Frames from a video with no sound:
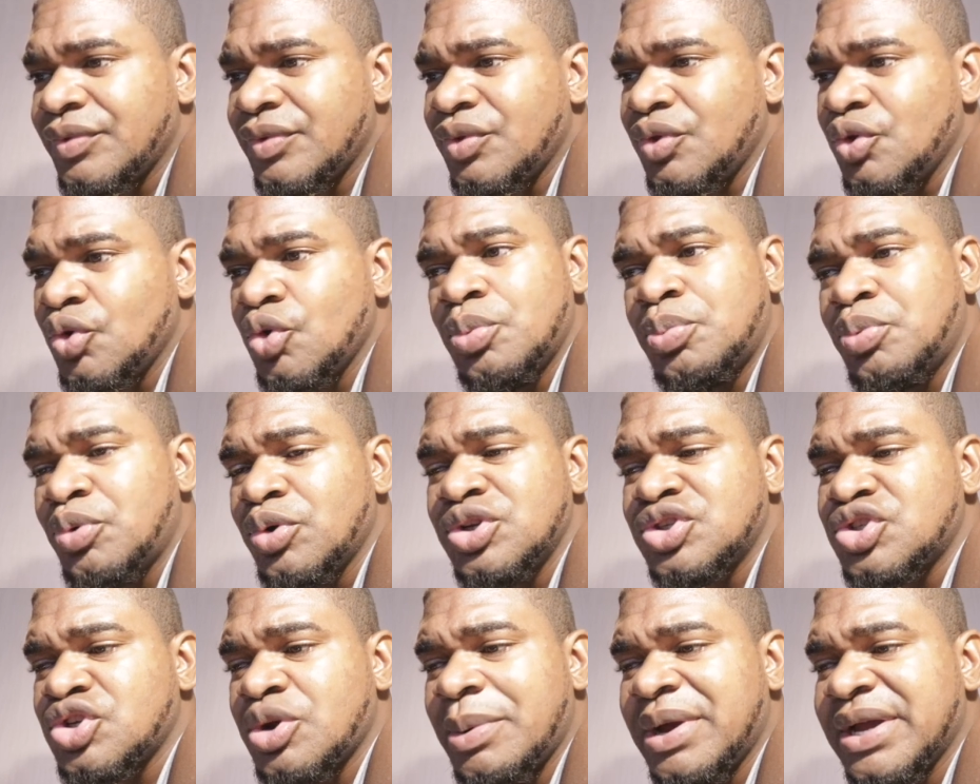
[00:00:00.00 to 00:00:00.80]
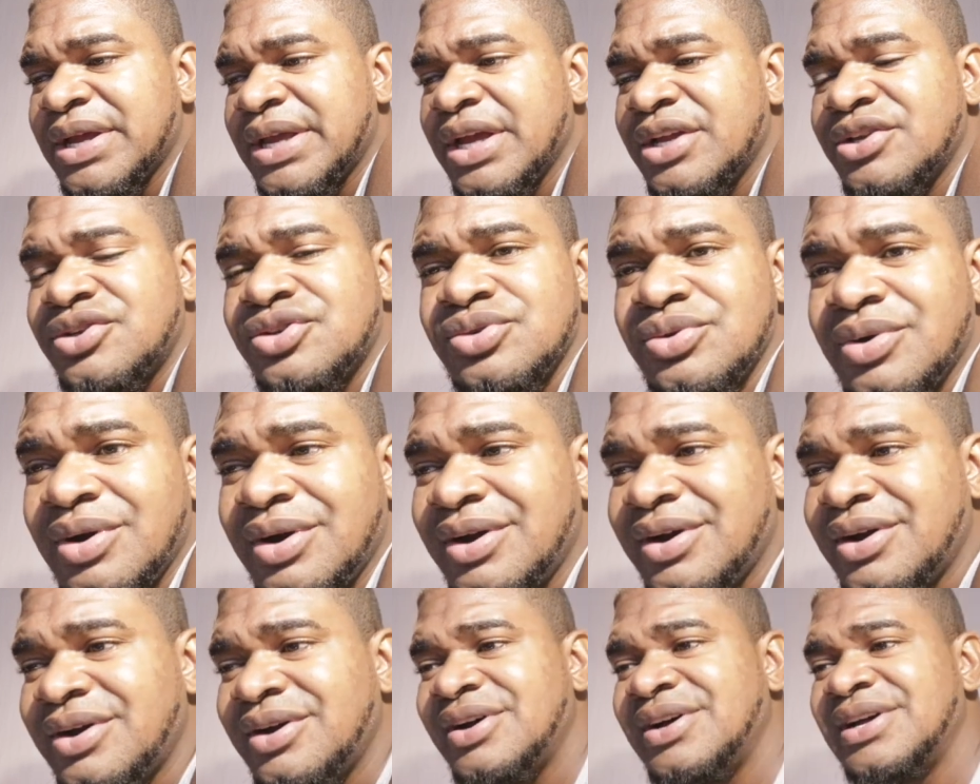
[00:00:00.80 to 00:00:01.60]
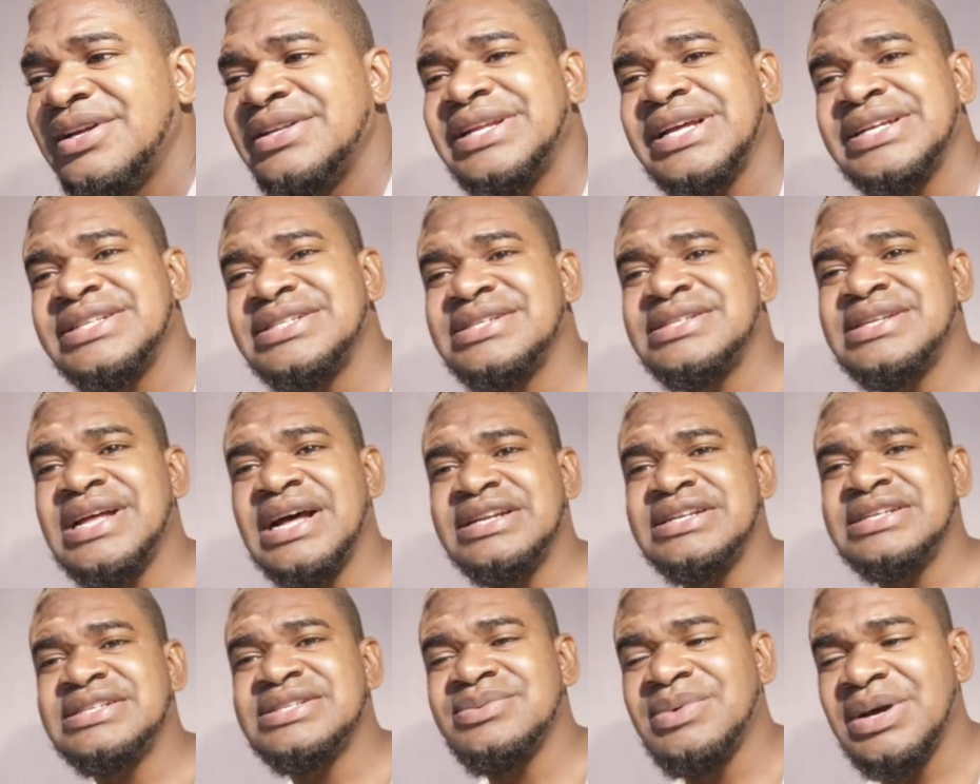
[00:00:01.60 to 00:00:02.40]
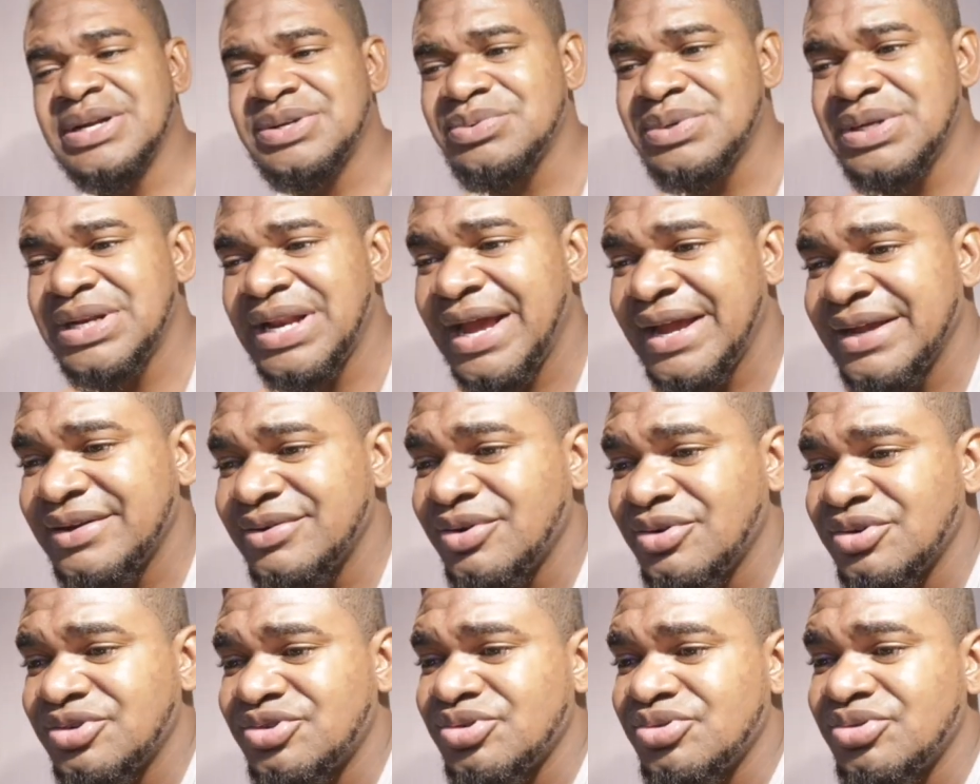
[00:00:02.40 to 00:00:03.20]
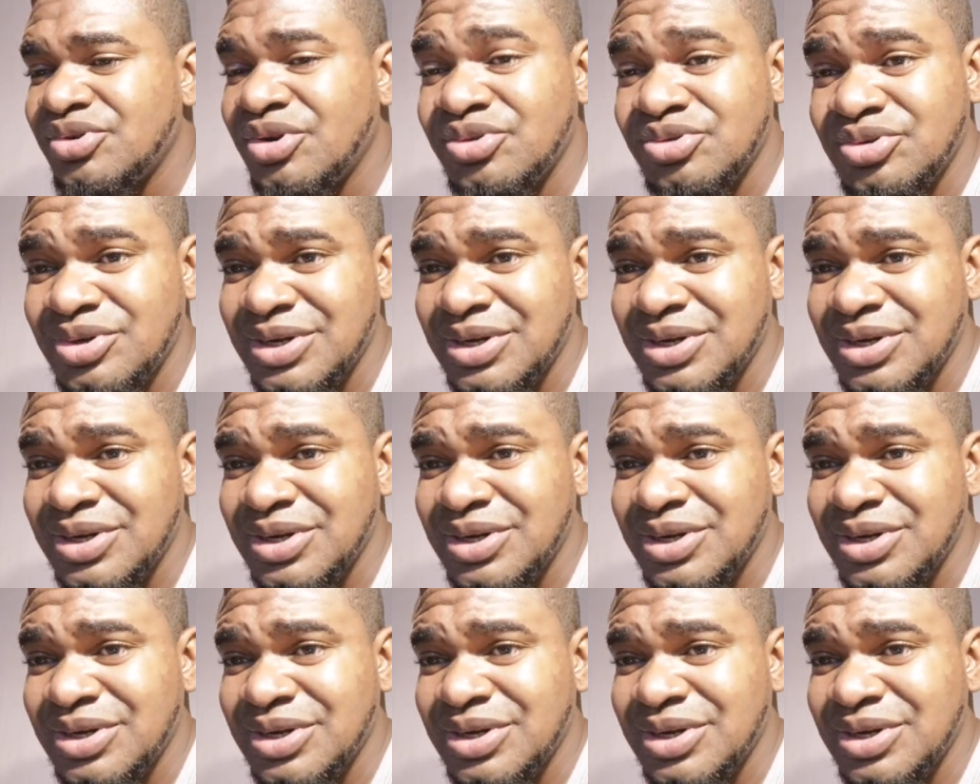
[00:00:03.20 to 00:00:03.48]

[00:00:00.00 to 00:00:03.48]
No police come and get you. Oh, that is that is what we like. No, no,